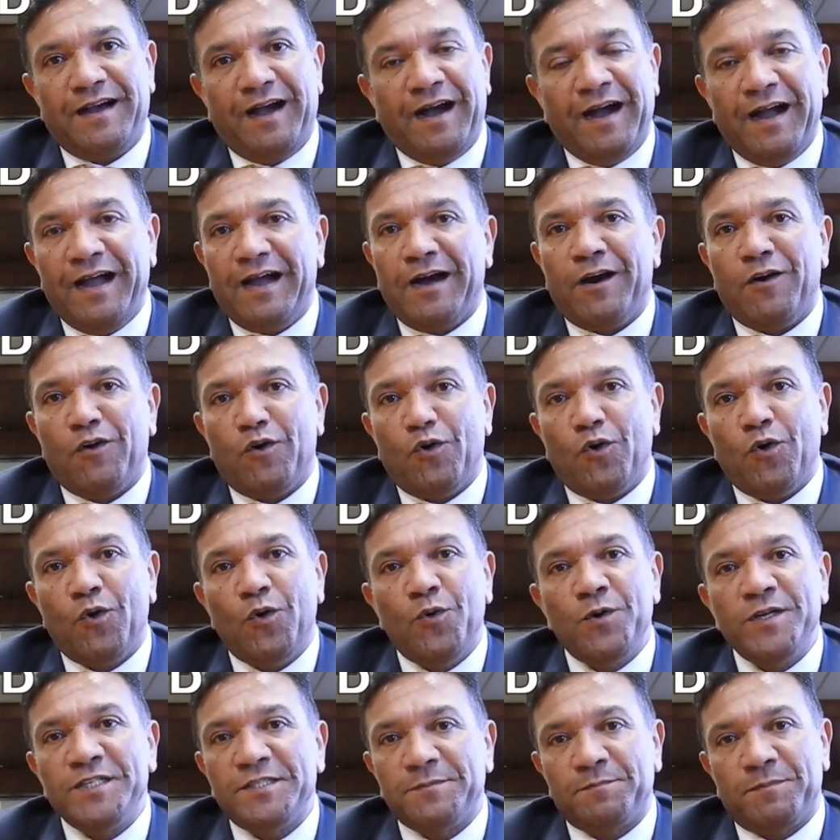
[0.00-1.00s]
I
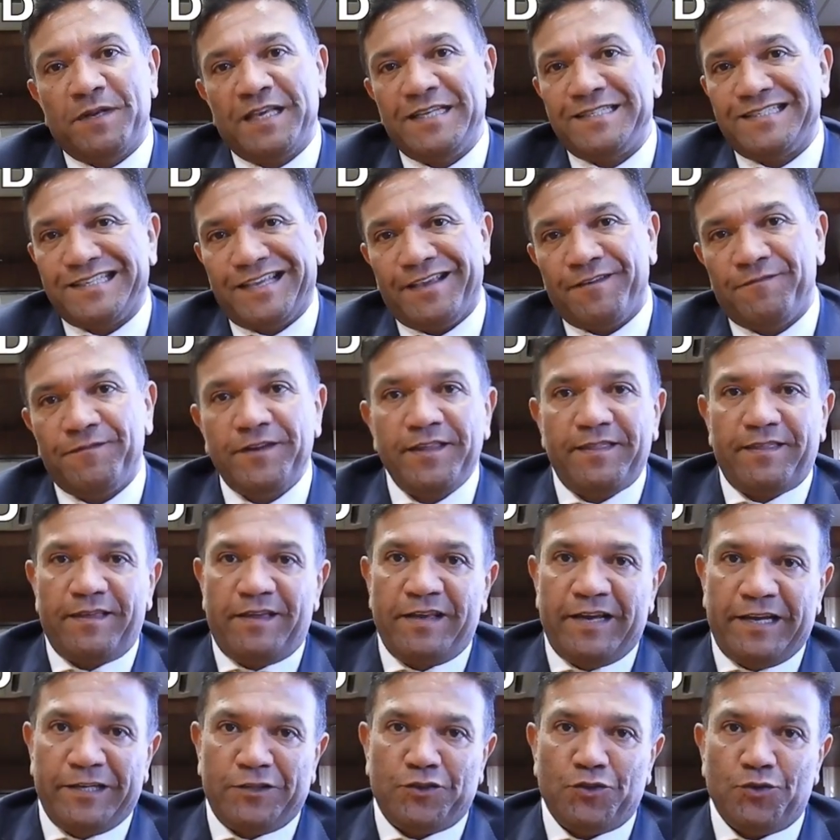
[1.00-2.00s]
always place
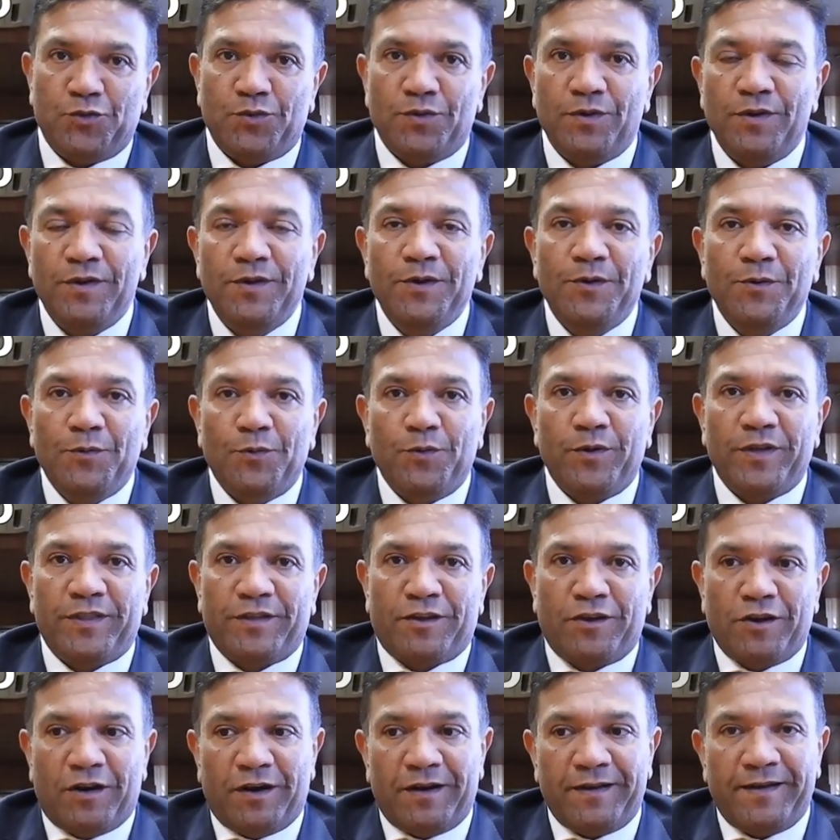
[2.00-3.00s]
everything I do
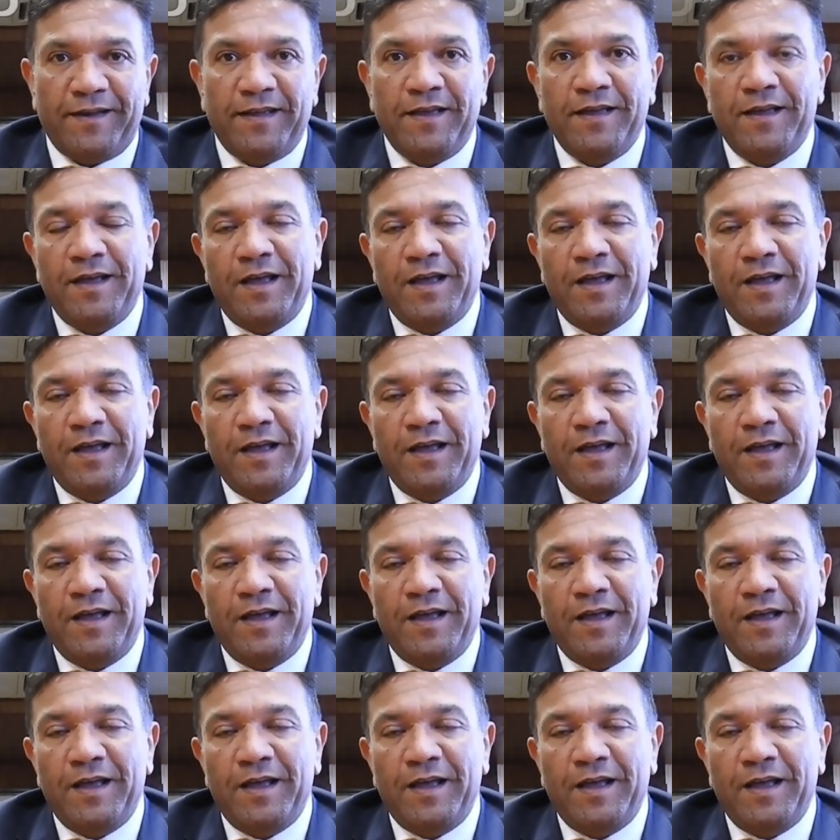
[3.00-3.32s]
with God.